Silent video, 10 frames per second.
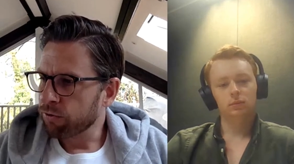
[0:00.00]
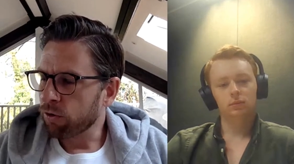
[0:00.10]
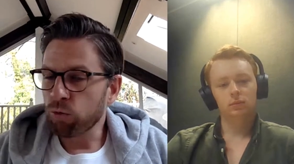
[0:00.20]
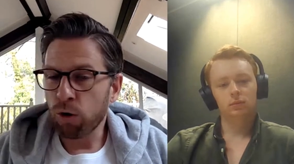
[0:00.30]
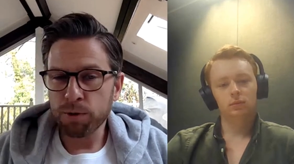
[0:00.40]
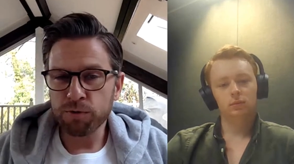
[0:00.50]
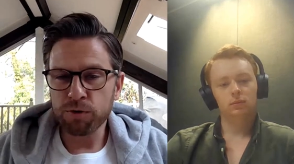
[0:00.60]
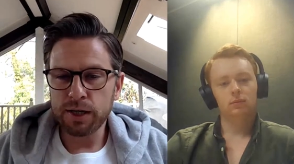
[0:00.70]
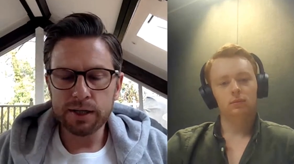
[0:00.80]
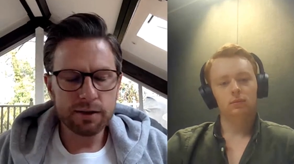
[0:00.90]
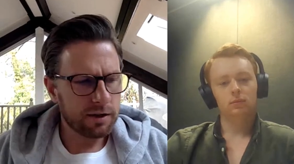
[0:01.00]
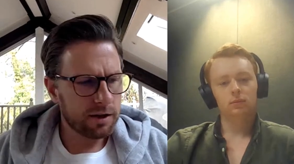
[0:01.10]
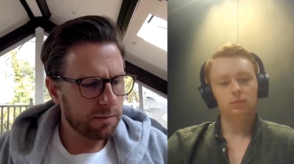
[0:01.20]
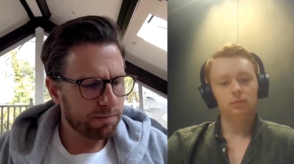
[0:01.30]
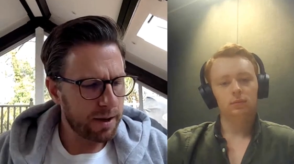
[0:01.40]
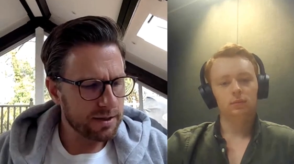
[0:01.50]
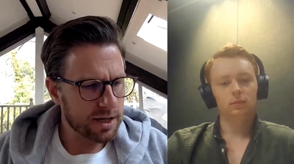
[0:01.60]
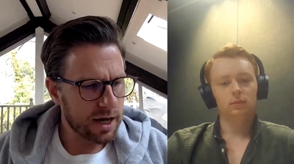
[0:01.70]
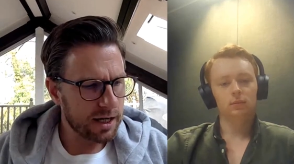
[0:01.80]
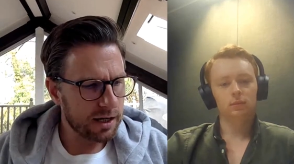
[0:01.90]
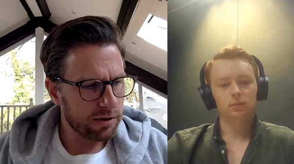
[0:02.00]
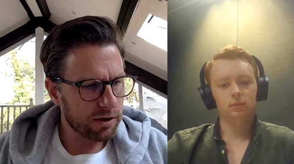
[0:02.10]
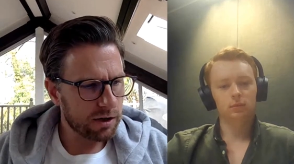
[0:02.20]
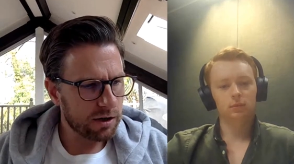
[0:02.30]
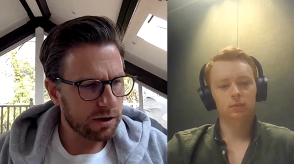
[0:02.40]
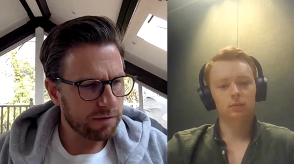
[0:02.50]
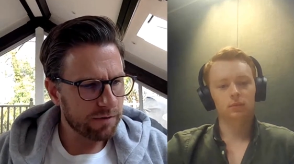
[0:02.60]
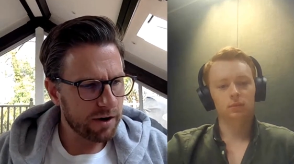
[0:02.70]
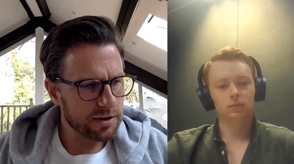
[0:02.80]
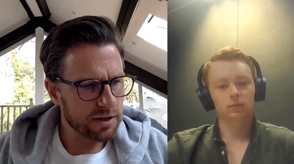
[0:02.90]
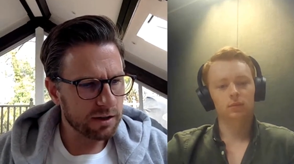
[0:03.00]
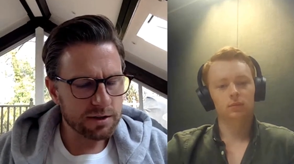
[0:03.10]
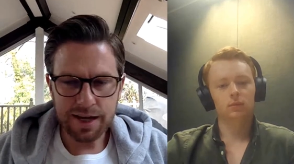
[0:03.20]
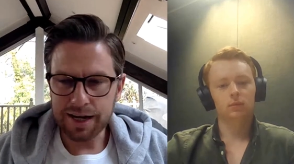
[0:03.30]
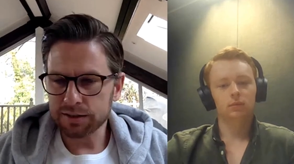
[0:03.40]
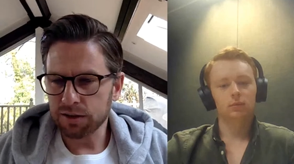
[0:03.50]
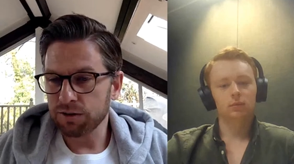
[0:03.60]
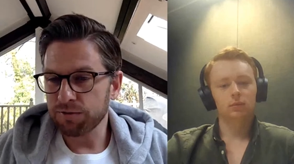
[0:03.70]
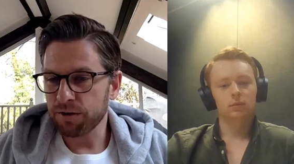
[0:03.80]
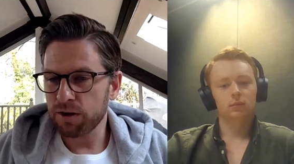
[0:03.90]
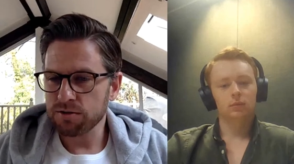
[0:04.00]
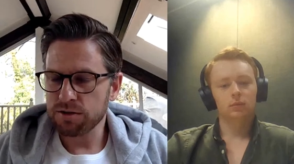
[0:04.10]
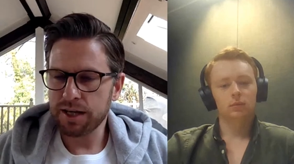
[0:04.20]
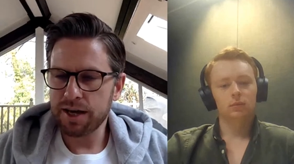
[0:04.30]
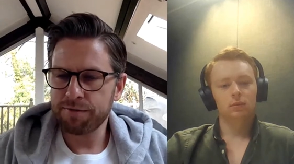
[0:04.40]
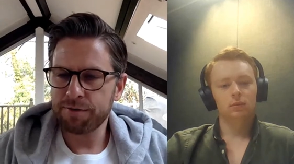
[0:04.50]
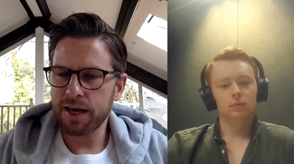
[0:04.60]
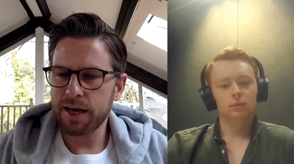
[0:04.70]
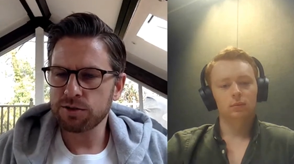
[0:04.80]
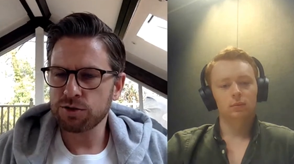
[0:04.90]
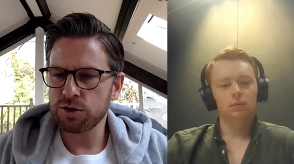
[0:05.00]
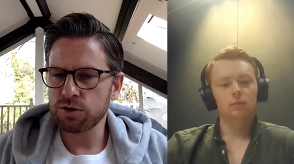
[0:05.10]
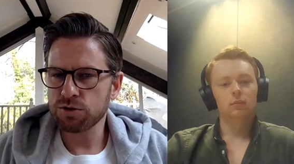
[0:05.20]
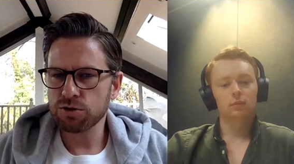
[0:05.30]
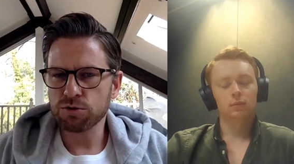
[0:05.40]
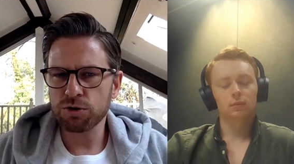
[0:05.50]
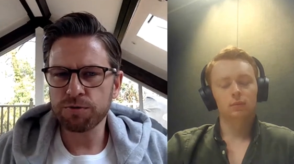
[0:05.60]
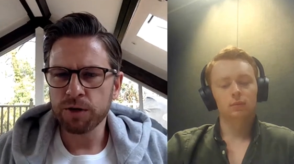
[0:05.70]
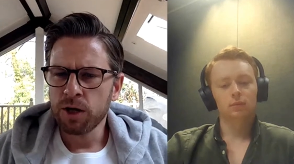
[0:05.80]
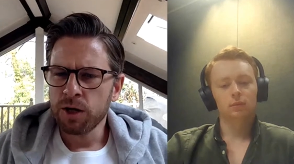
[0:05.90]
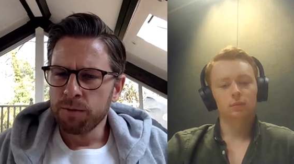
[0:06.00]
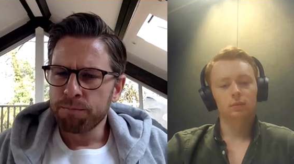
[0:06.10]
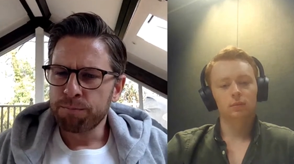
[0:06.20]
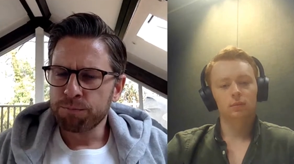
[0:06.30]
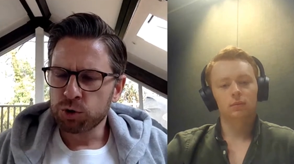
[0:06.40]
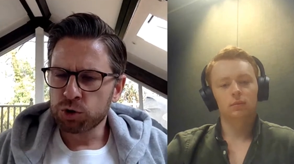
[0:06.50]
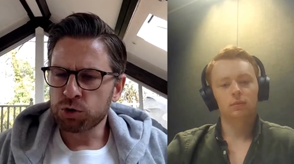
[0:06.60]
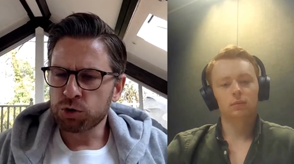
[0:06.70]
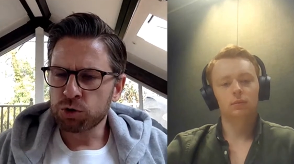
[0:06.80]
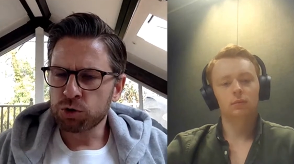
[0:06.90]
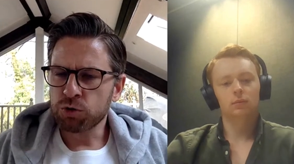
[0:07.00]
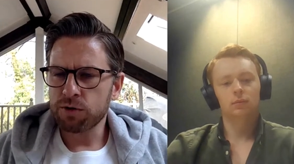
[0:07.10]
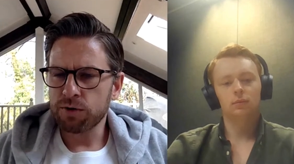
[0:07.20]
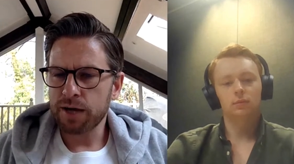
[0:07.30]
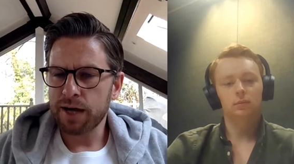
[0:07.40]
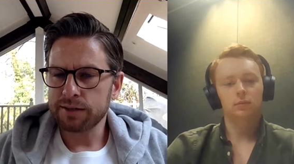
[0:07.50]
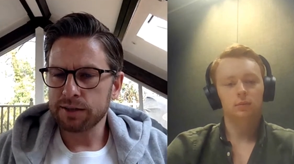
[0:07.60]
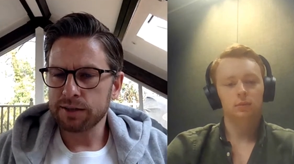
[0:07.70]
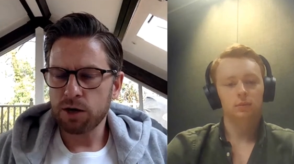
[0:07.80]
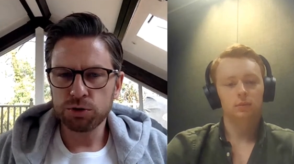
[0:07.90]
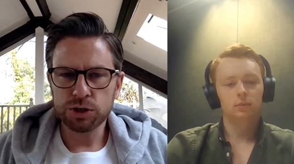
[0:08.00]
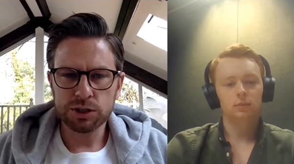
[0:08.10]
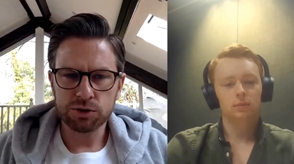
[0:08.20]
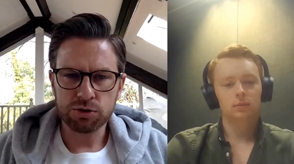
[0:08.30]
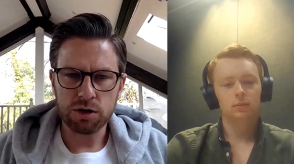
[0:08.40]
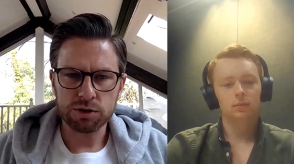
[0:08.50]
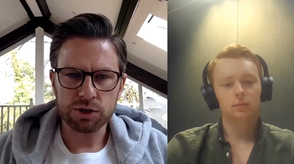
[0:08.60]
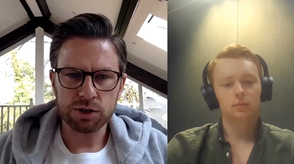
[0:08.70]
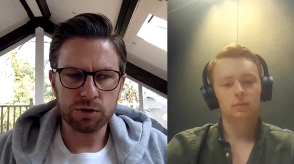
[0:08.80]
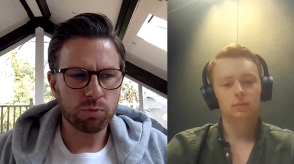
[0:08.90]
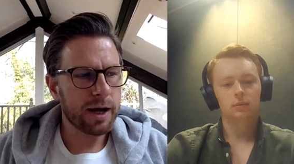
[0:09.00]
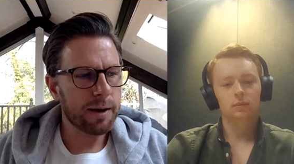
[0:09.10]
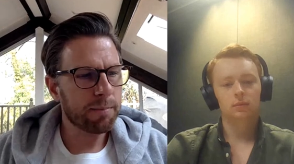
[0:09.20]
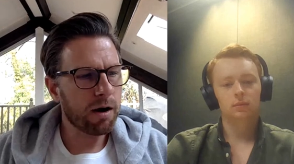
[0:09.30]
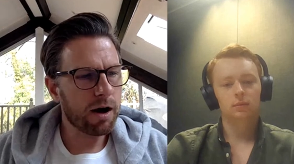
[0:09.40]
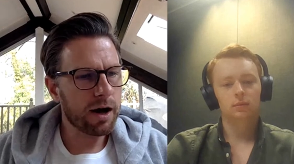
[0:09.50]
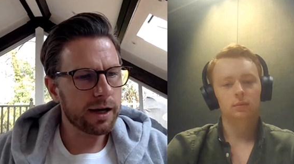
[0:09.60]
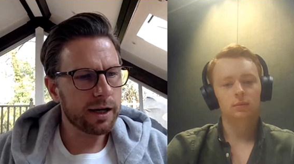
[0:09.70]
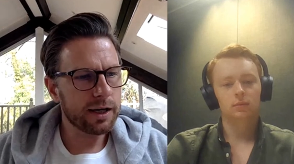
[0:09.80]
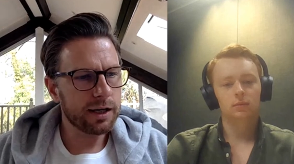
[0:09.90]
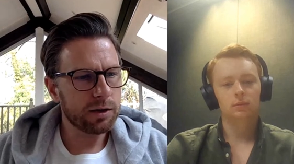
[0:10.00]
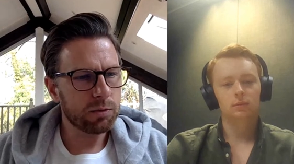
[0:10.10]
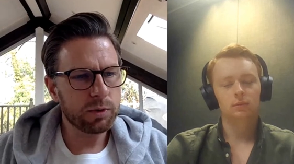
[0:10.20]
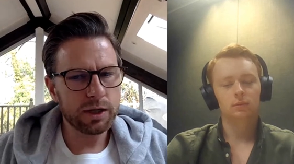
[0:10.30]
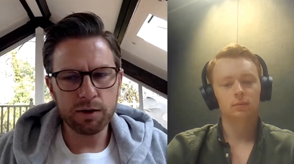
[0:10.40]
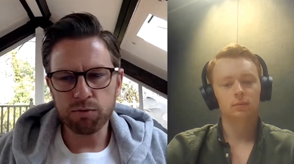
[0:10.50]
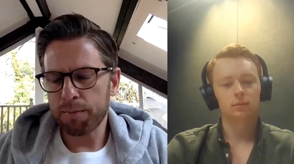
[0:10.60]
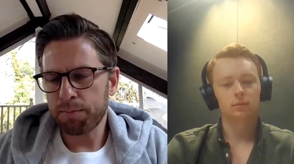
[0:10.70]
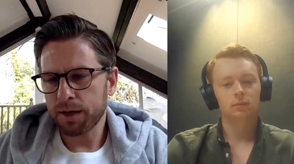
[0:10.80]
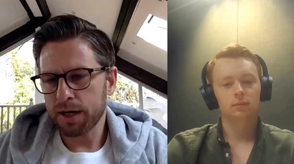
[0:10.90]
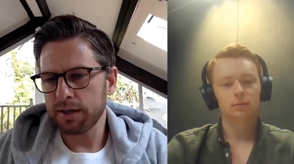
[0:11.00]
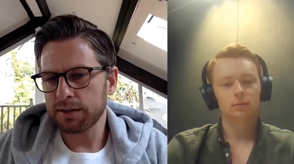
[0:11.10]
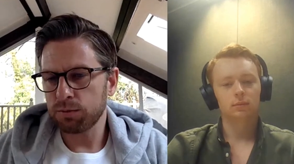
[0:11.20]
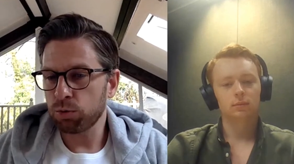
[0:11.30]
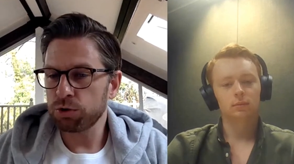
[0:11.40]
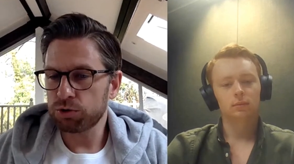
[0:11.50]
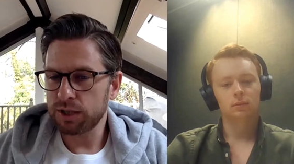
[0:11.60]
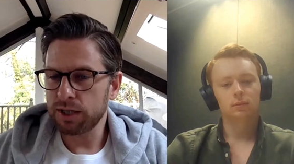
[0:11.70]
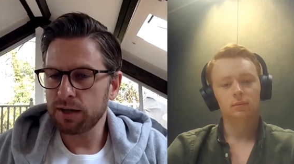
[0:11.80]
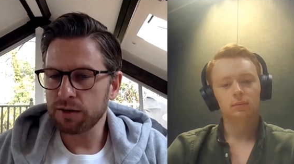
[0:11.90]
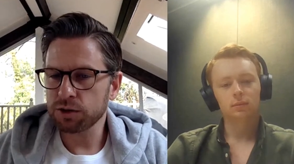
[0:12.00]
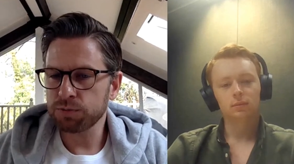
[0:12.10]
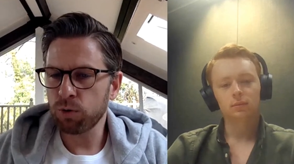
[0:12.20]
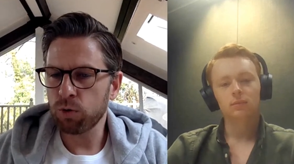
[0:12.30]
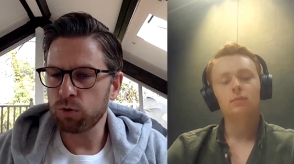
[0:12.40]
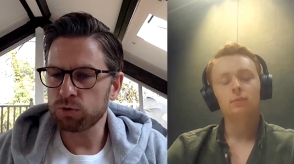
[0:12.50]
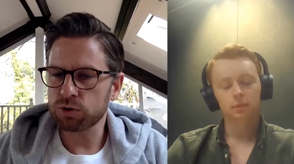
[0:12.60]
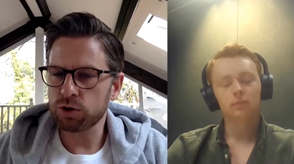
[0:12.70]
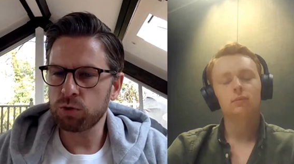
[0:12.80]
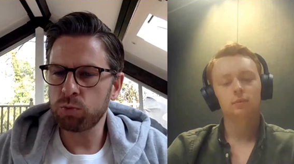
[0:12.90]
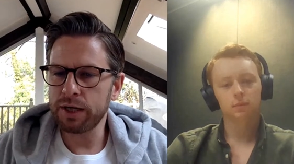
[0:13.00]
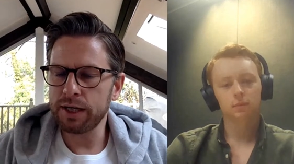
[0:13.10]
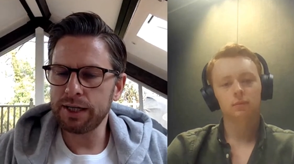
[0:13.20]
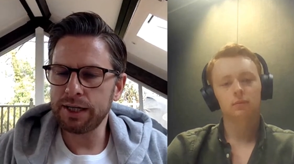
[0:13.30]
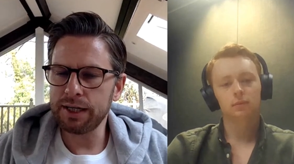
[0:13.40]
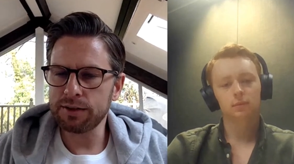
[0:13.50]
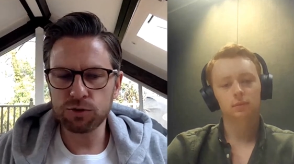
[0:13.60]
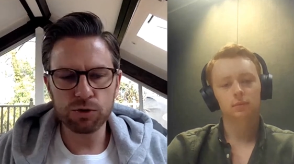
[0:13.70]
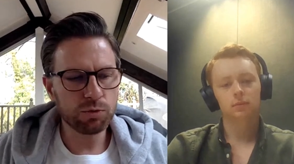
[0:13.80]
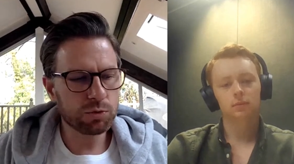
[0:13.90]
Speaker 1: from Robert Reid and, and Ben Taylor and, and, and various others, Alexander Virts at the F I A, to, to sort of try and create a coaching structure whereby we replicated what you see in other sports. So we need